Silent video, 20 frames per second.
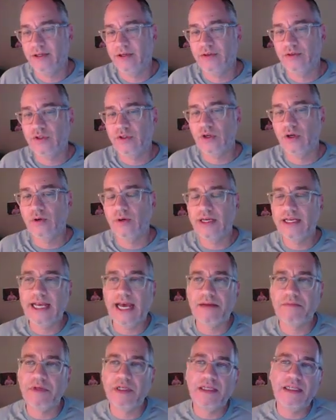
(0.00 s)
So
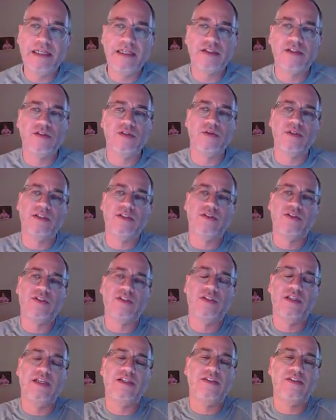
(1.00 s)
again, what you need to do is
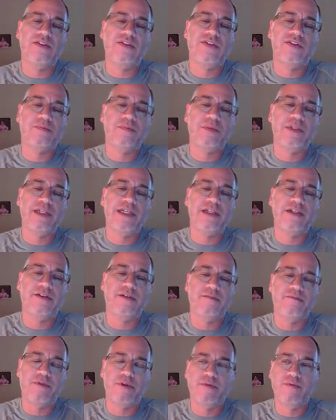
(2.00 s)
you need to split
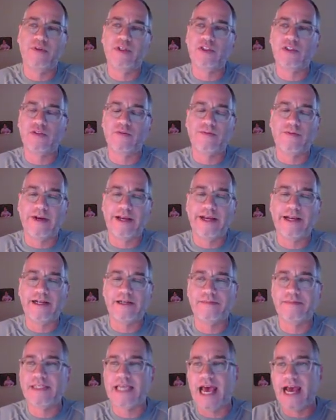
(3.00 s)
your provision for
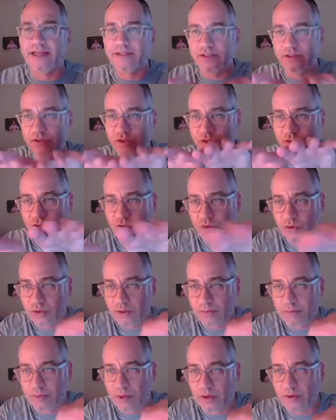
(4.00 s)
income tax into two
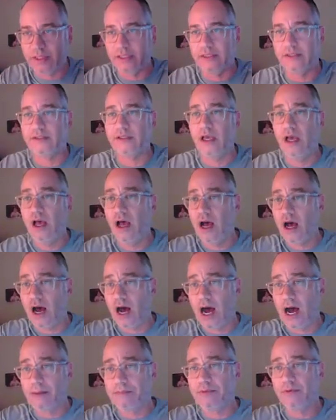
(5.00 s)
components,
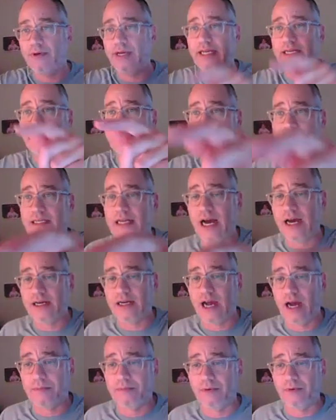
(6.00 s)
operating and
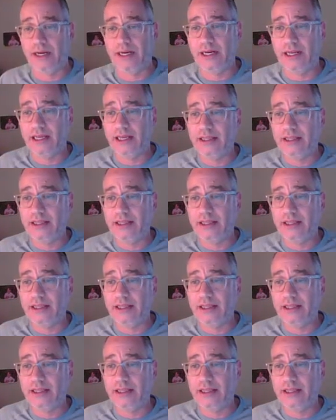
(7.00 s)
non-operating.